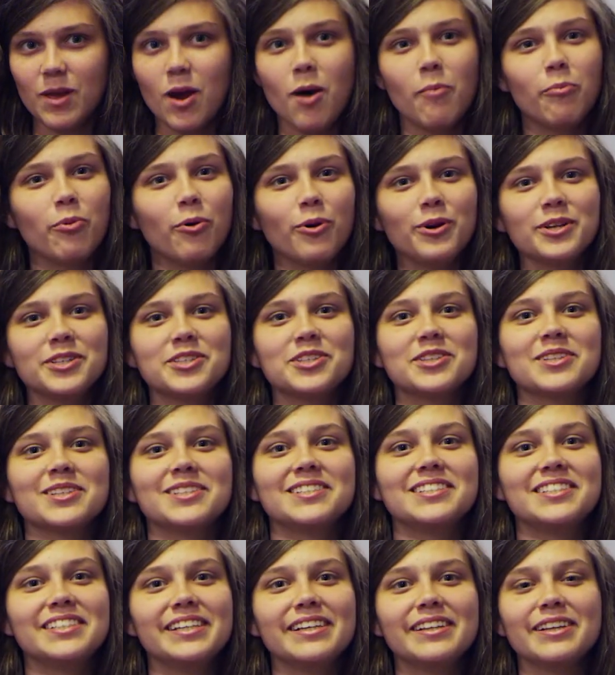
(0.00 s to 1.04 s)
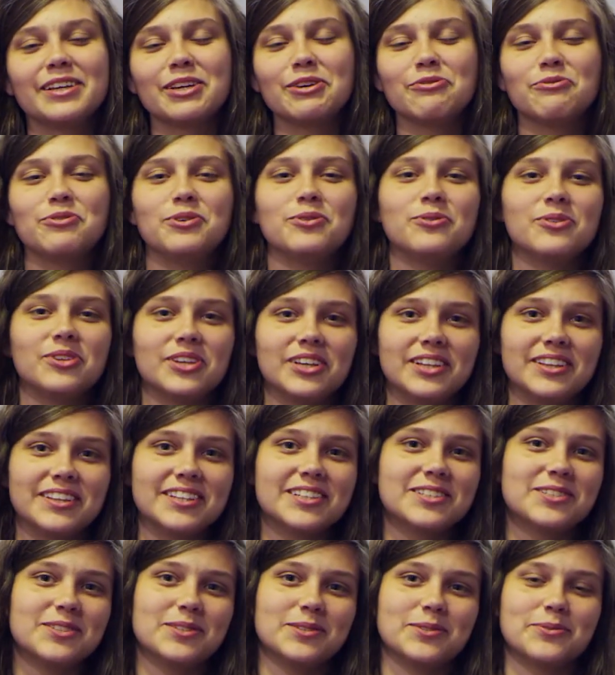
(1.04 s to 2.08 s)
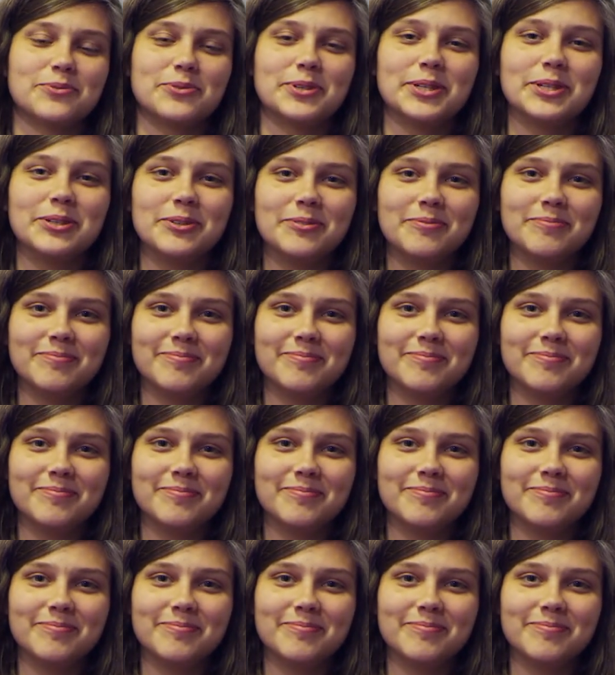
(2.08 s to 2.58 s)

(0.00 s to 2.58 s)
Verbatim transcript: Point to the ceiling if you think this is real.